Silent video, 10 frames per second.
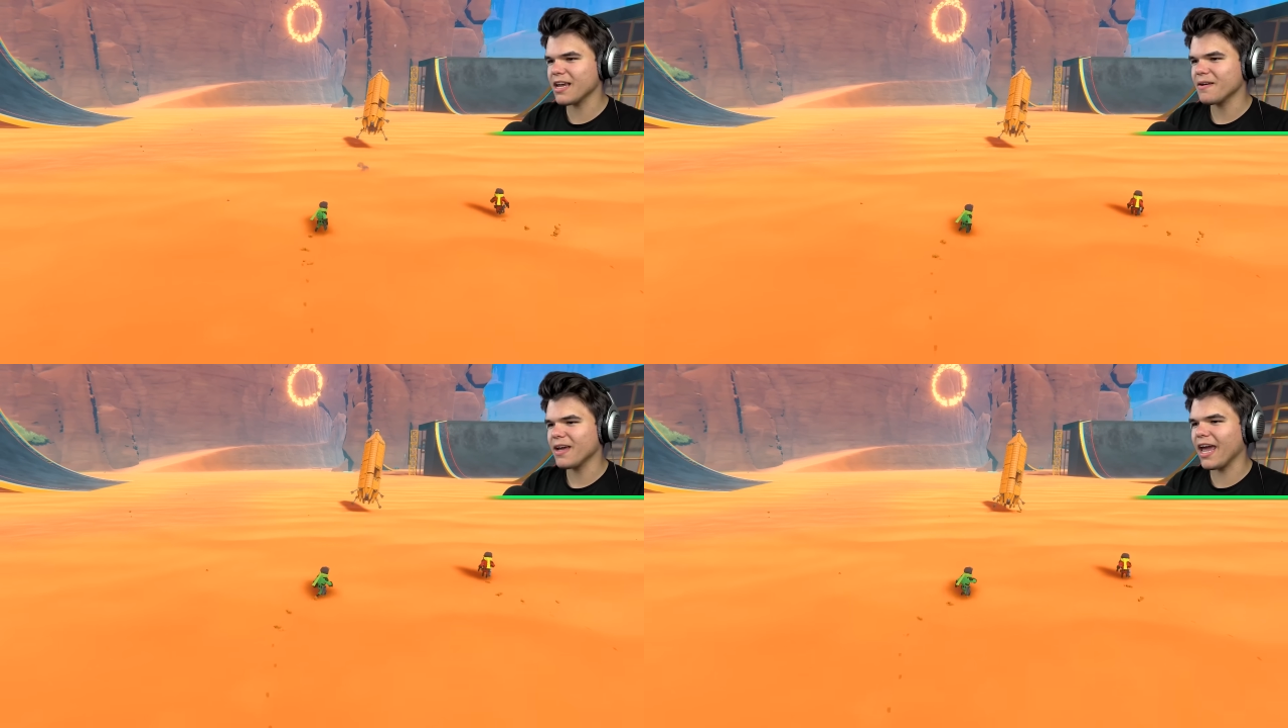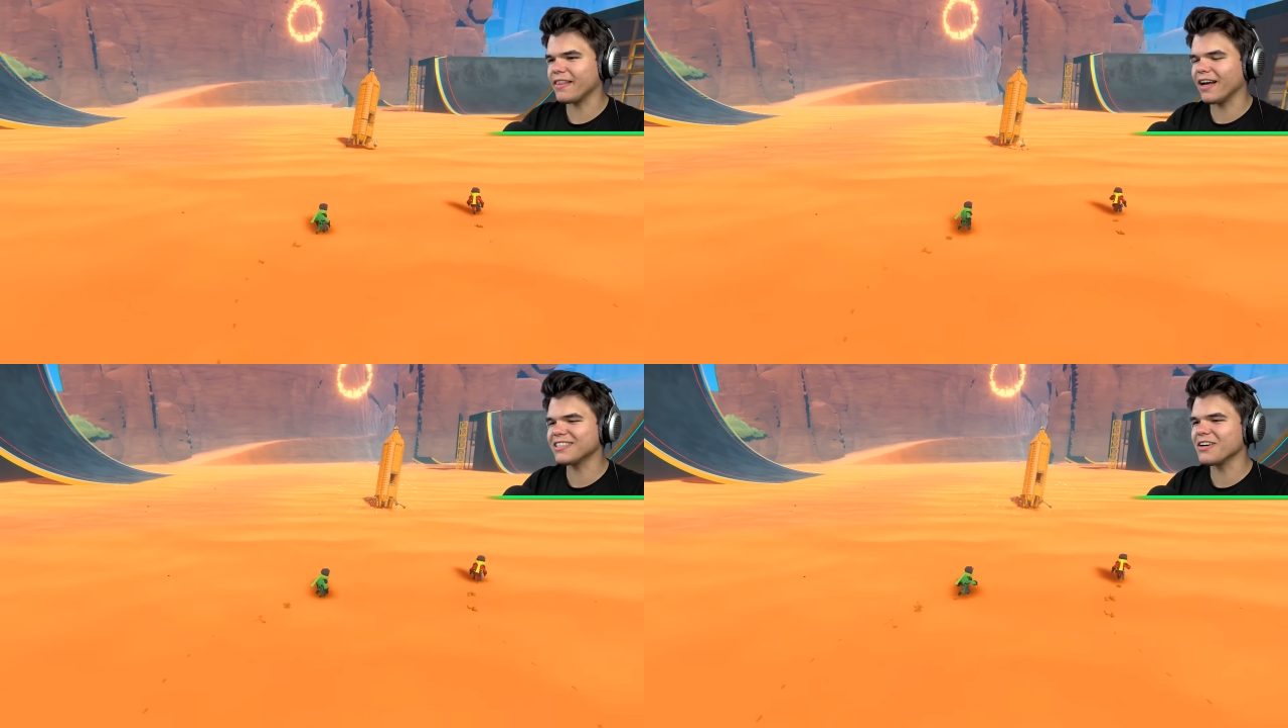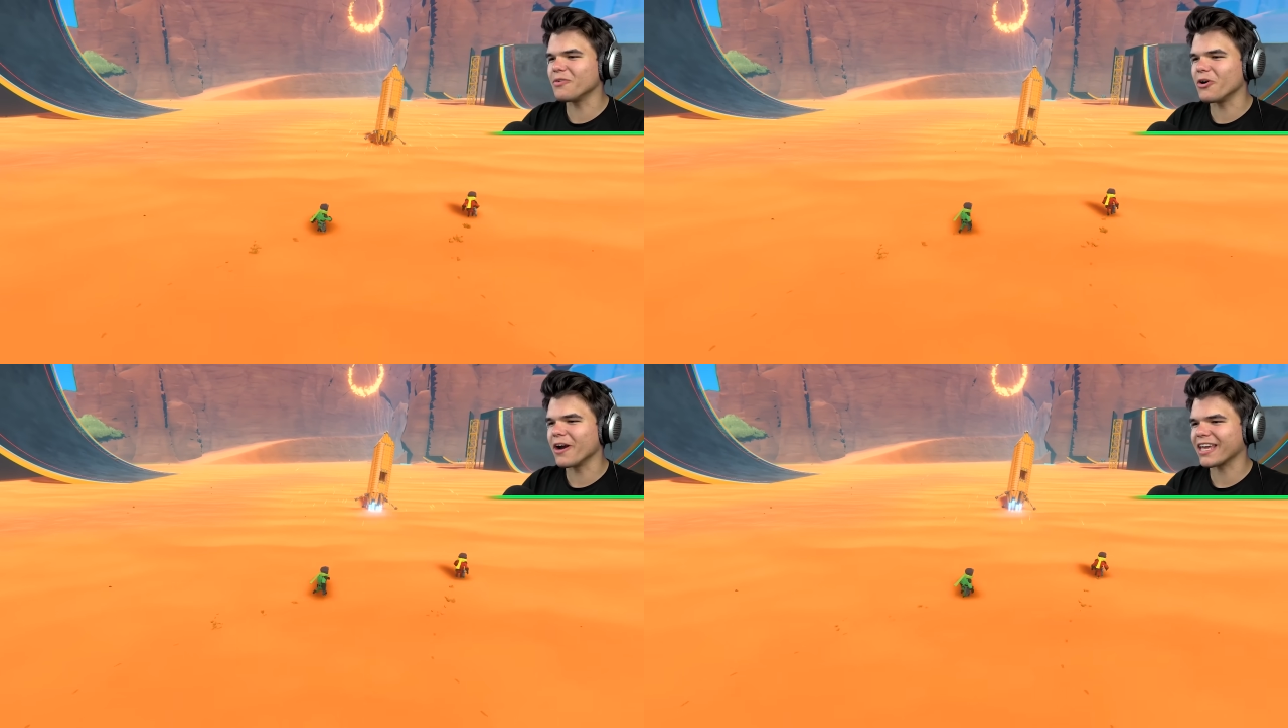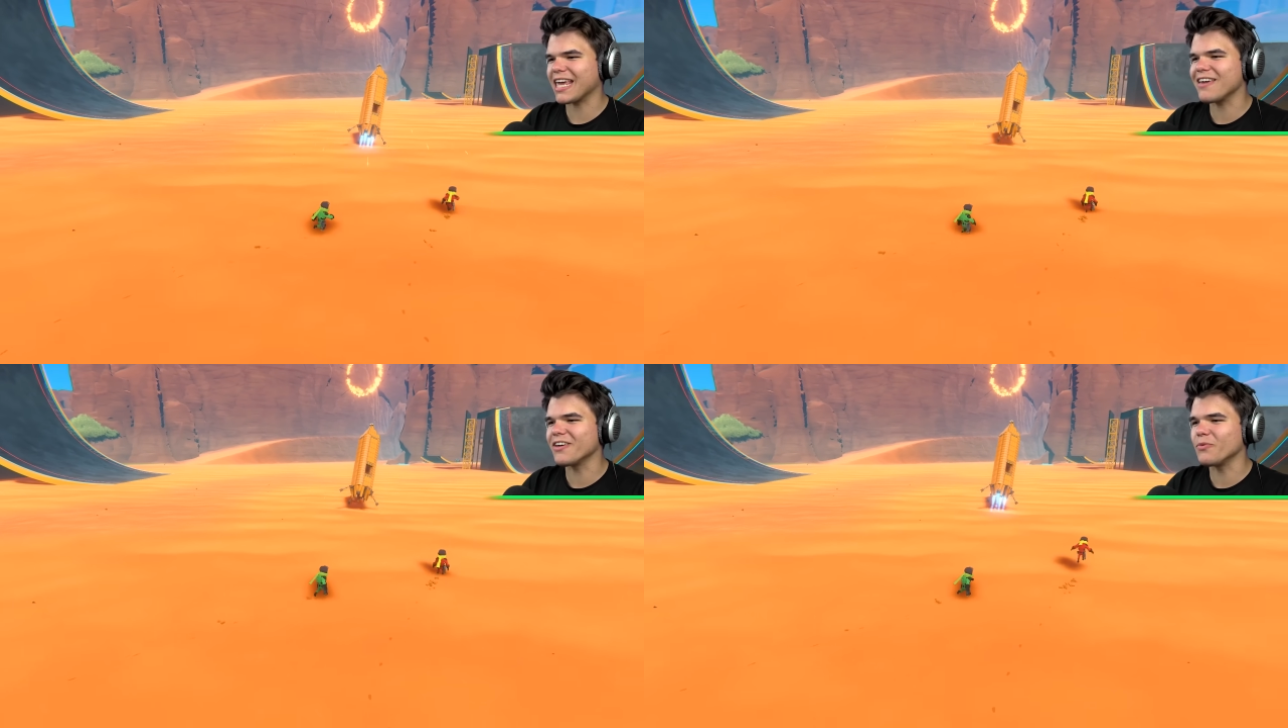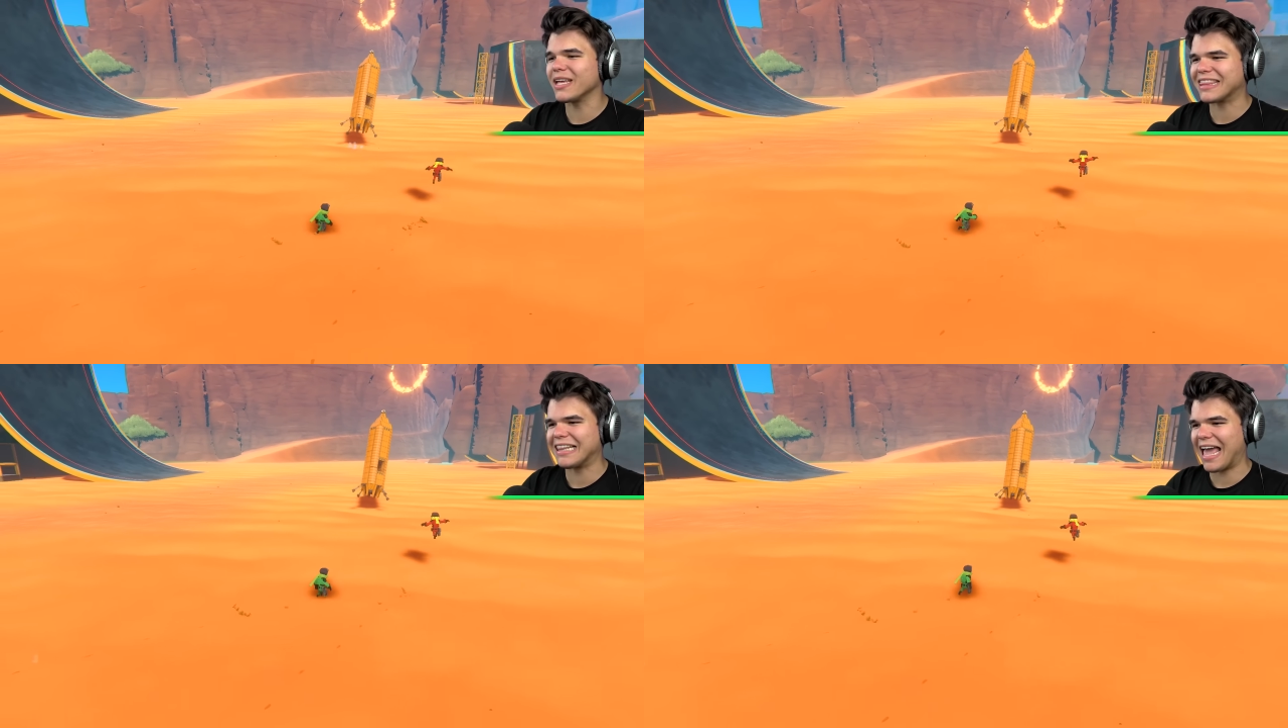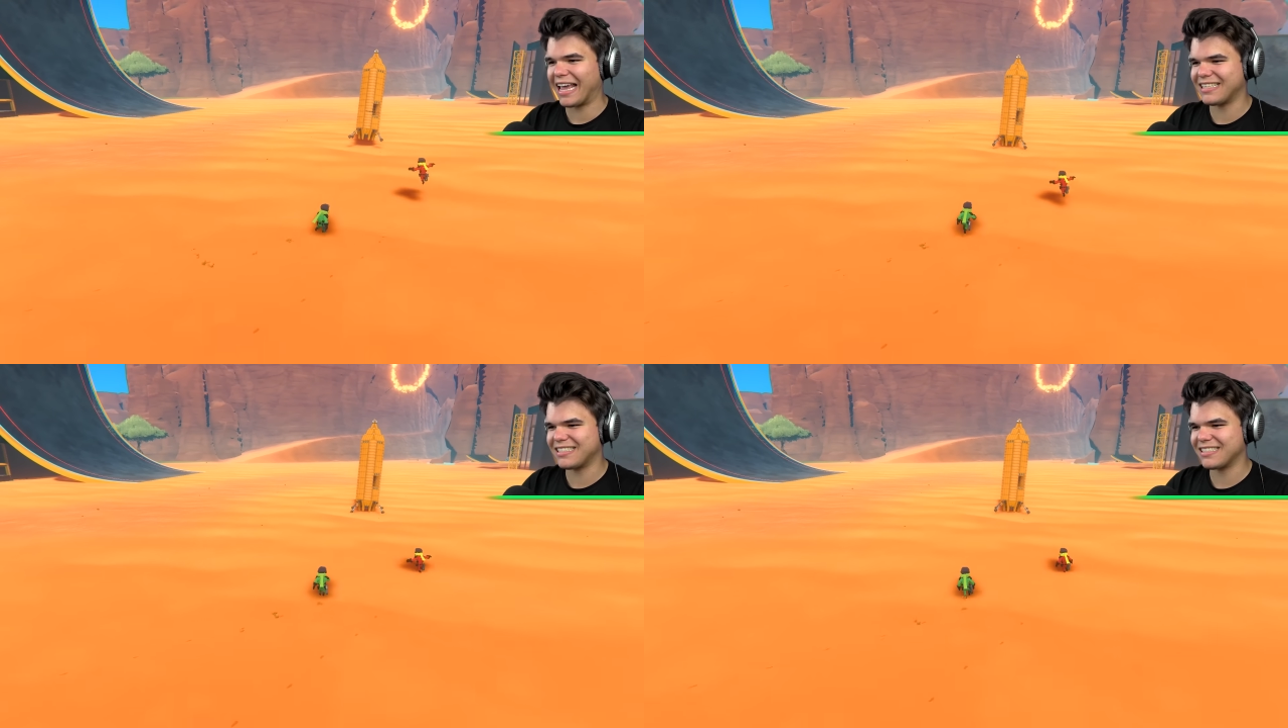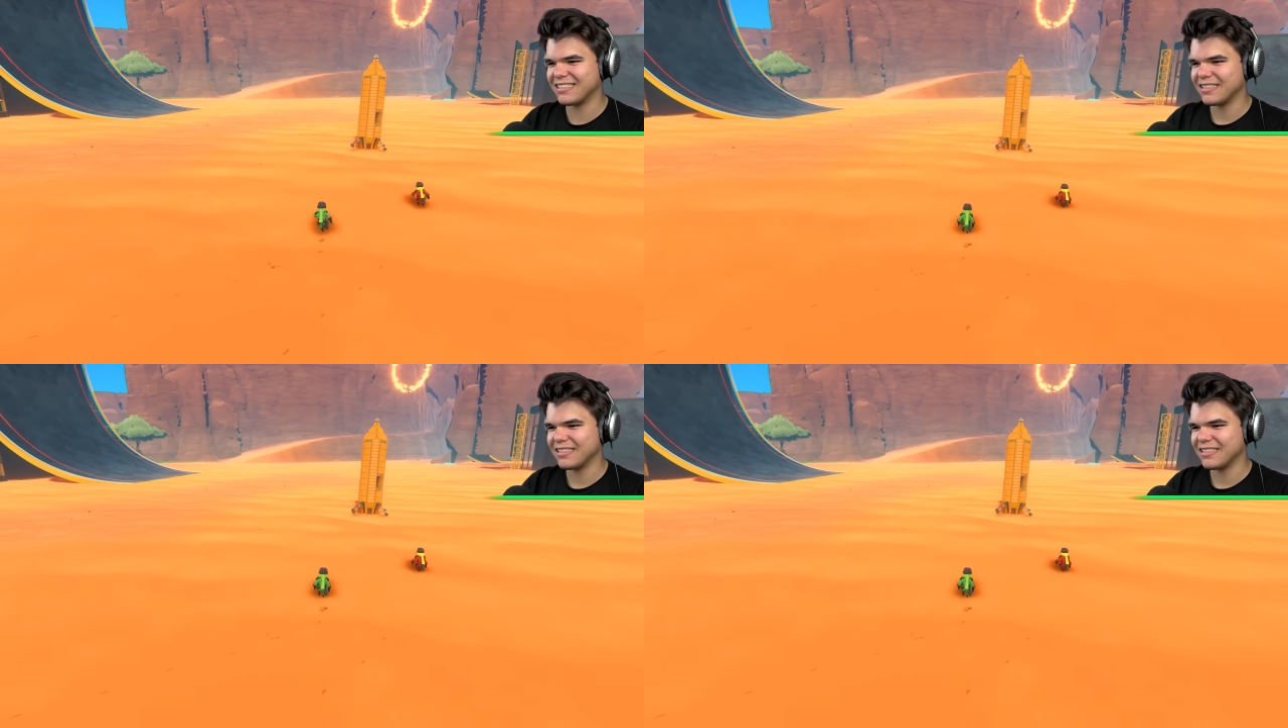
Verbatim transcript: it doesn't work even with the legs. See,